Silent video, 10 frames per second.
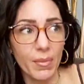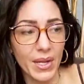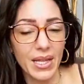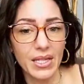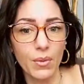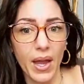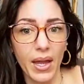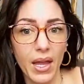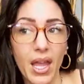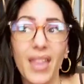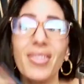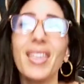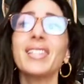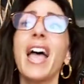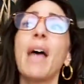me this way.
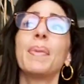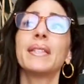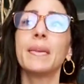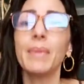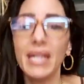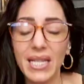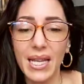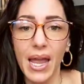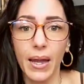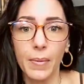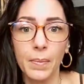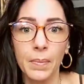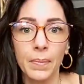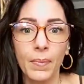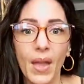This happened to me today.
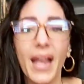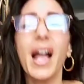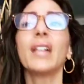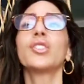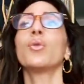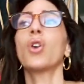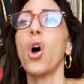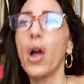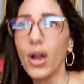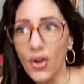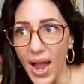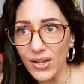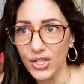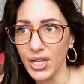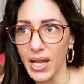I got into a car
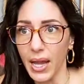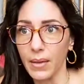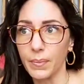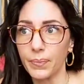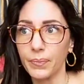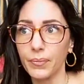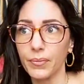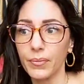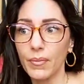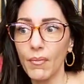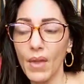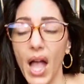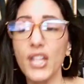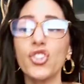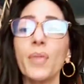crash today.
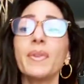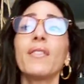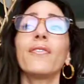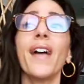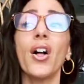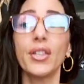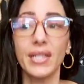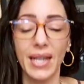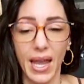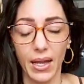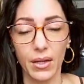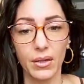I tripped and fell today.